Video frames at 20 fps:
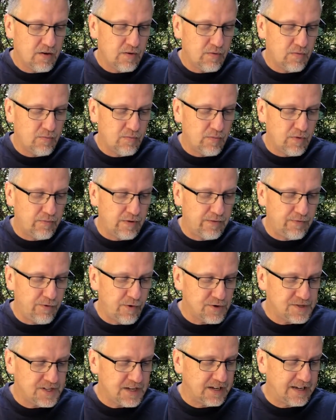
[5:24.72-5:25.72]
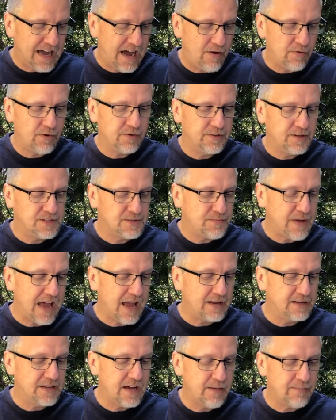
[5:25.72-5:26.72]
When we first encountered this
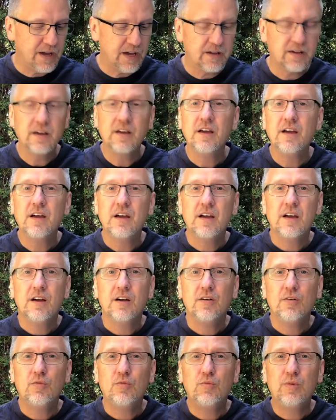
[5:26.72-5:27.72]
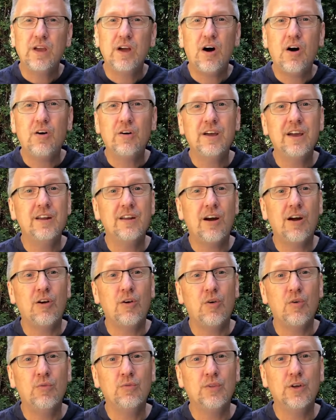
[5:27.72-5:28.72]
pandemic, we all hit our
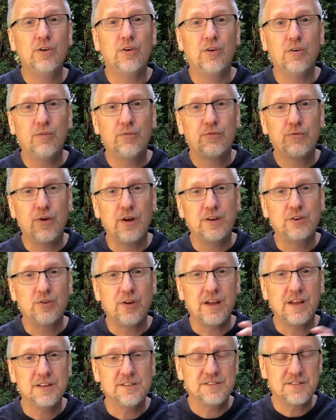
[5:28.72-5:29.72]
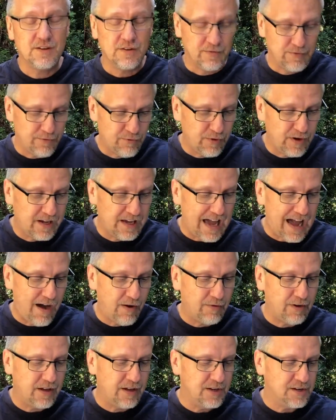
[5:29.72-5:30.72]
own little freight trains of freak
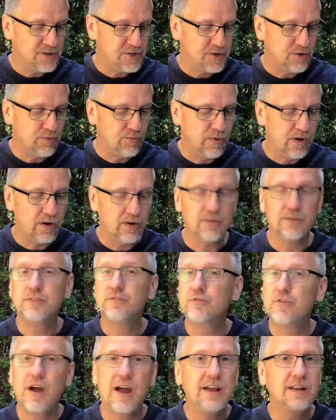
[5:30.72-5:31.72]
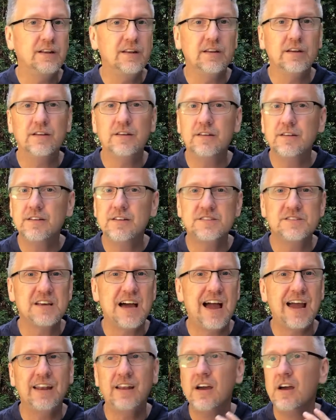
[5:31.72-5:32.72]
out, as you will, trying to
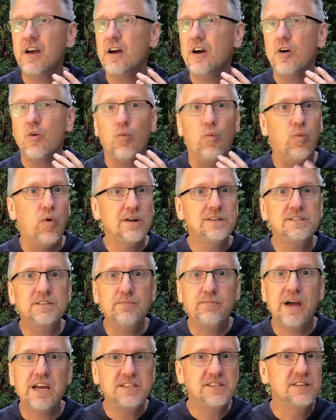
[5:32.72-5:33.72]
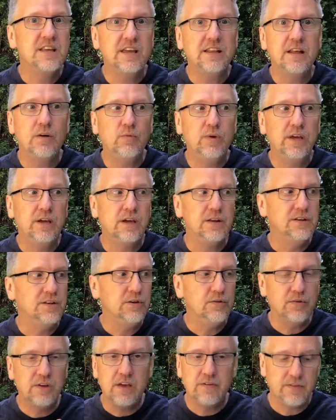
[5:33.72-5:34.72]
decide what's the best thing that we can
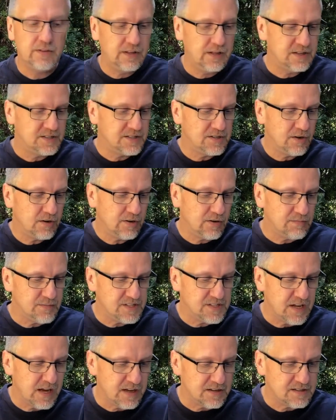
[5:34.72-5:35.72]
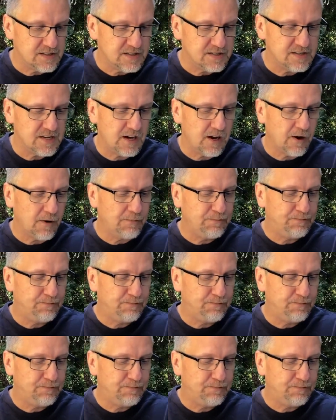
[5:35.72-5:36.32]
do given these circumstances here.